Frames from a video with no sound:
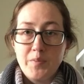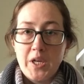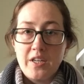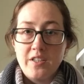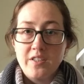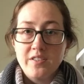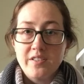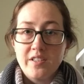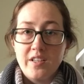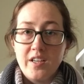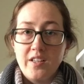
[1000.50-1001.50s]
patterns
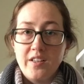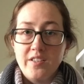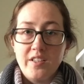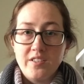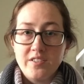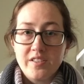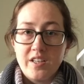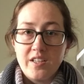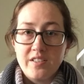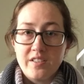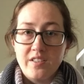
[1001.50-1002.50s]
and the needle
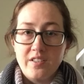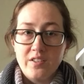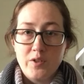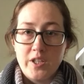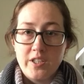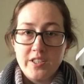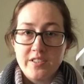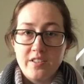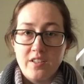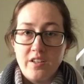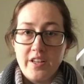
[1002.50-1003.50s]
size and quantities
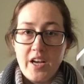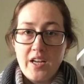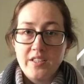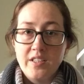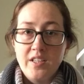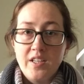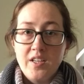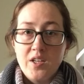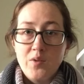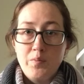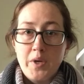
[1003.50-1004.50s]
and all that,
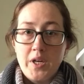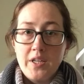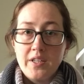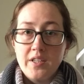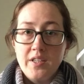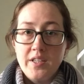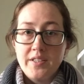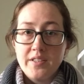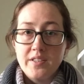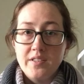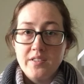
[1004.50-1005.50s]
but it
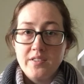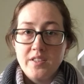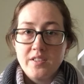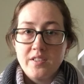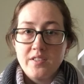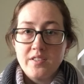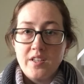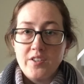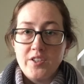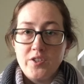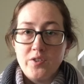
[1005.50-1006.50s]
doesn't tell
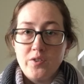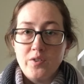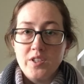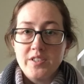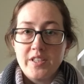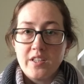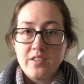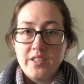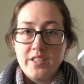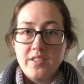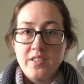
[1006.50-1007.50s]
you
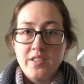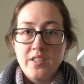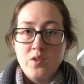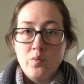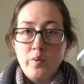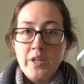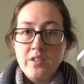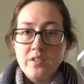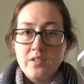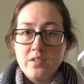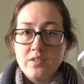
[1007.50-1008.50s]
exactly
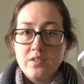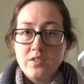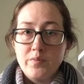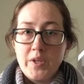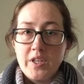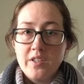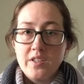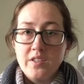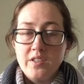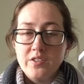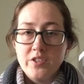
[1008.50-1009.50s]
where to make
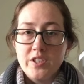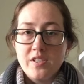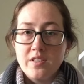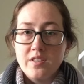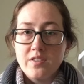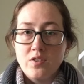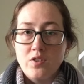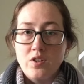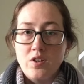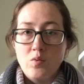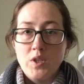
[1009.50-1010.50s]
increases
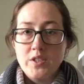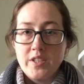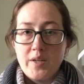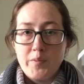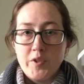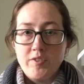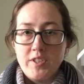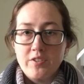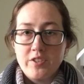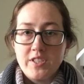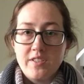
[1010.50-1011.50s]
or what type of
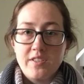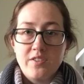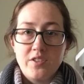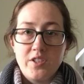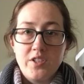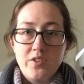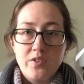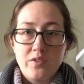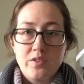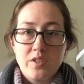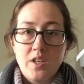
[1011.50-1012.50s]
increases to
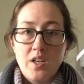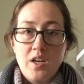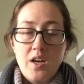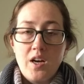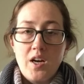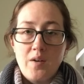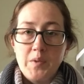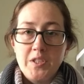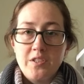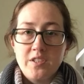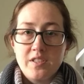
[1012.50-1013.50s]
use.
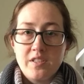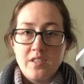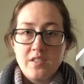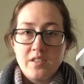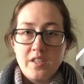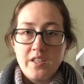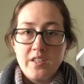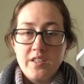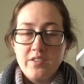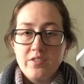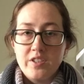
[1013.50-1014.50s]
It just says like
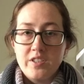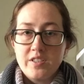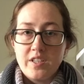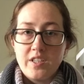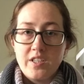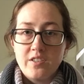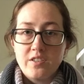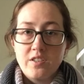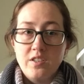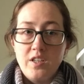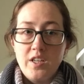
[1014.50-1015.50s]
increase at each
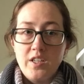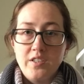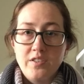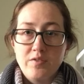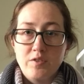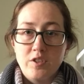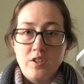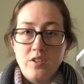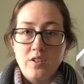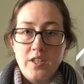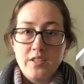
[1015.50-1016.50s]
edge for
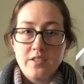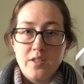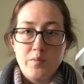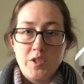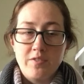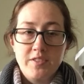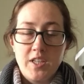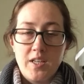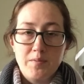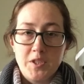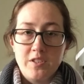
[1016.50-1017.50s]
X number of
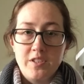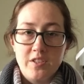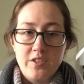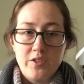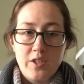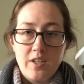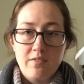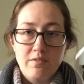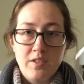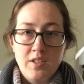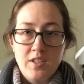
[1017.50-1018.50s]
times until you
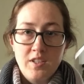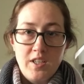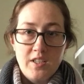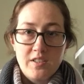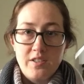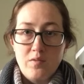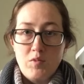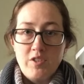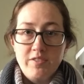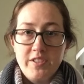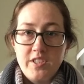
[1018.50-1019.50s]
have X number
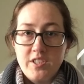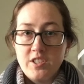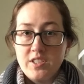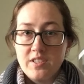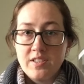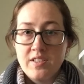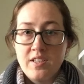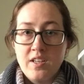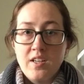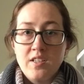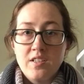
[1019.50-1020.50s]
of stitches.
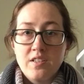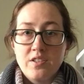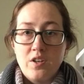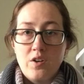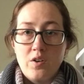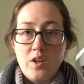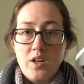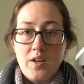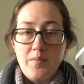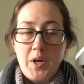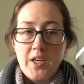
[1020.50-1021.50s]
So
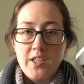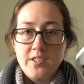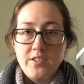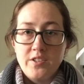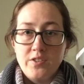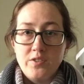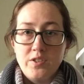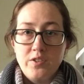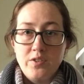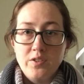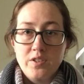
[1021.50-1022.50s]
I had to
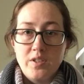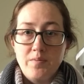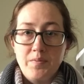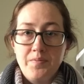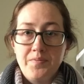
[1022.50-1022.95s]
do some